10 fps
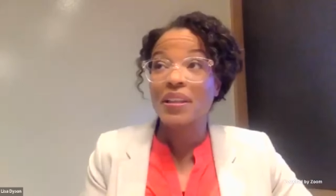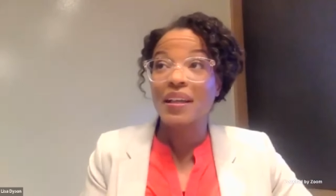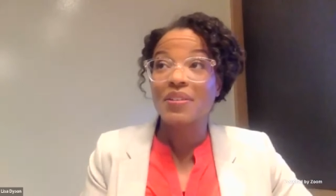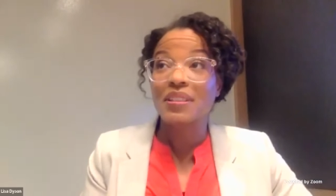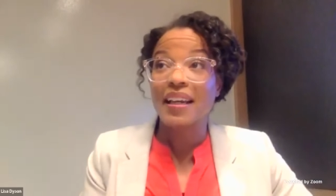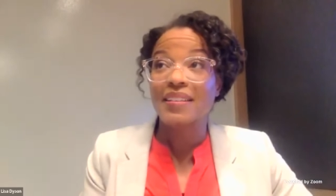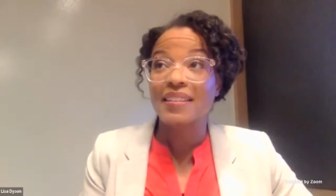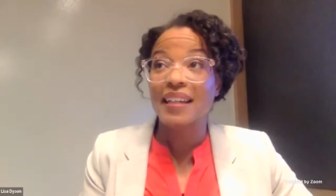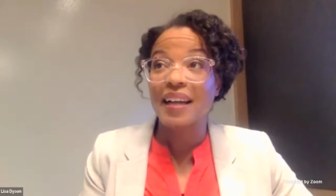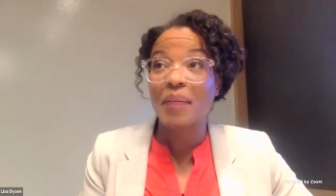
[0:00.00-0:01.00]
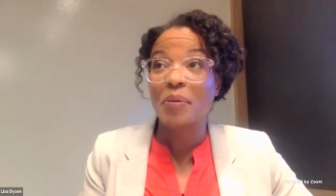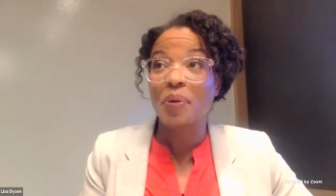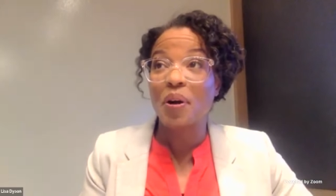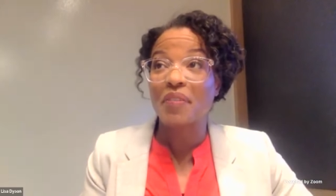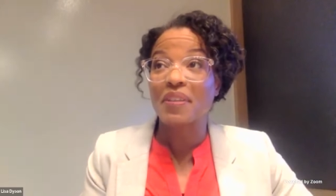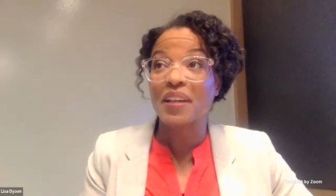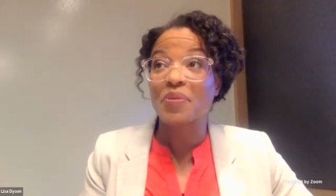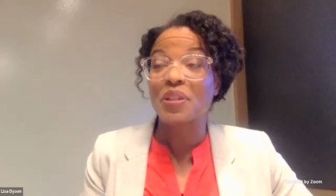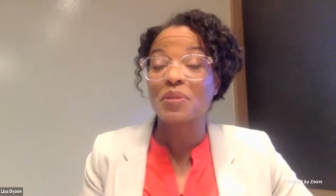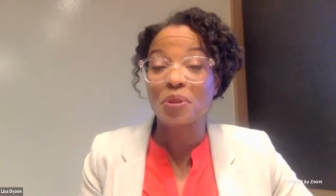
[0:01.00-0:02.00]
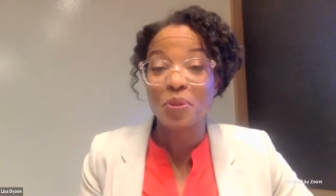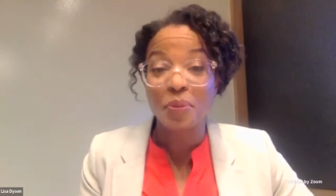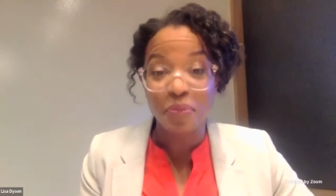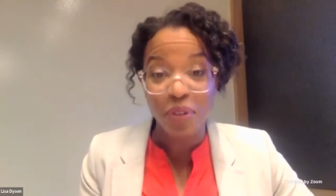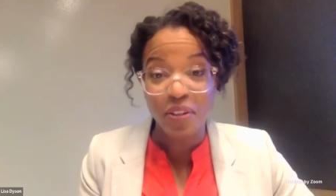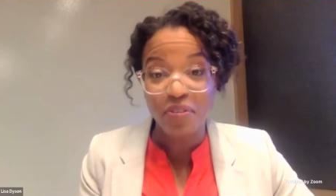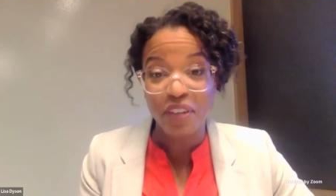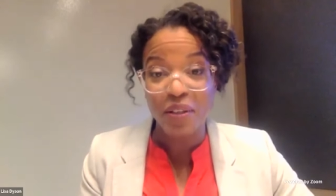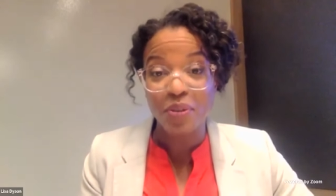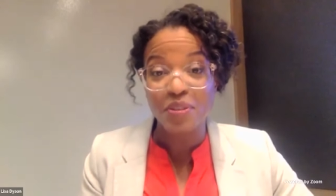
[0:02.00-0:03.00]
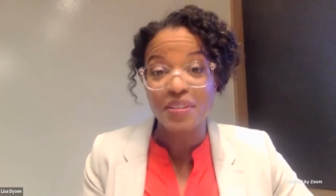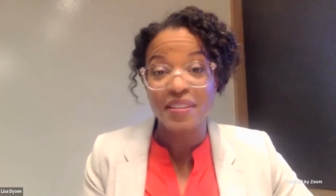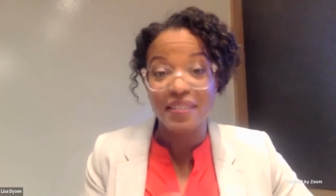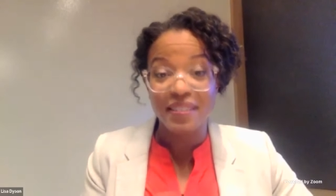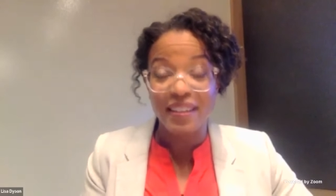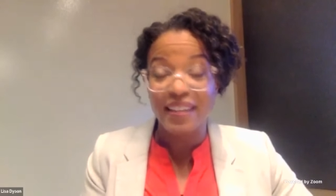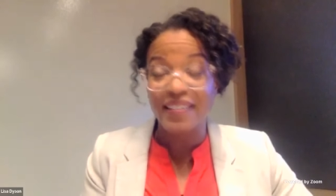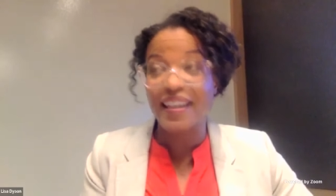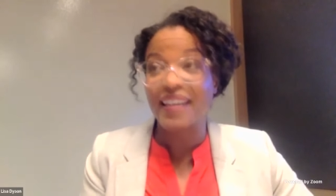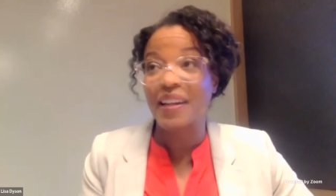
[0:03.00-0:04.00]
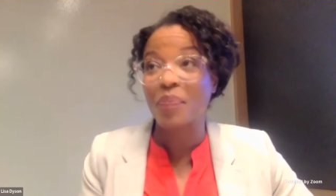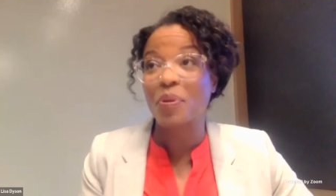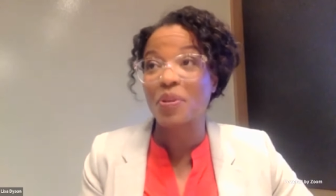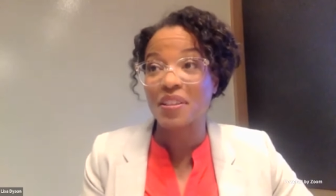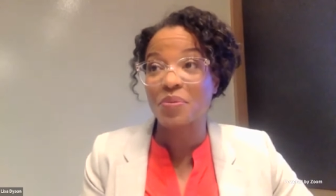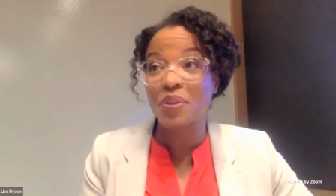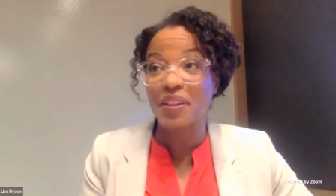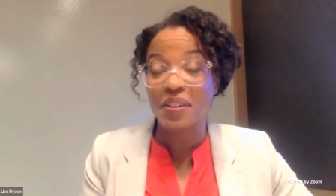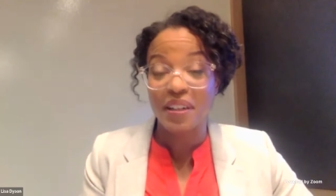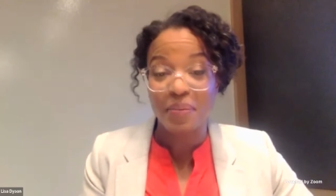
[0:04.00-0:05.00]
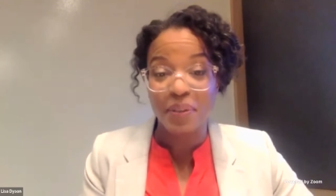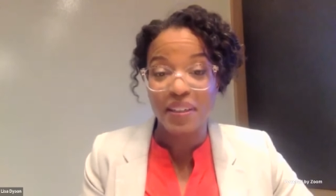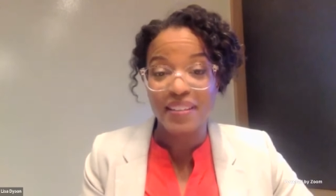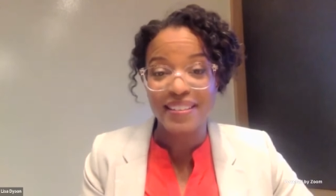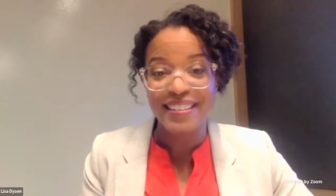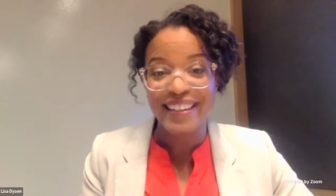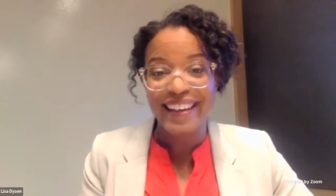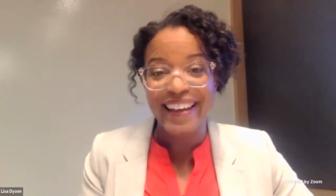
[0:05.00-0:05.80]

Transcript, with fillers: thing I'll say is that I'm a part of the Unreasonable Group, but one of their fellows, the, and, and Air Protein is one of their companies,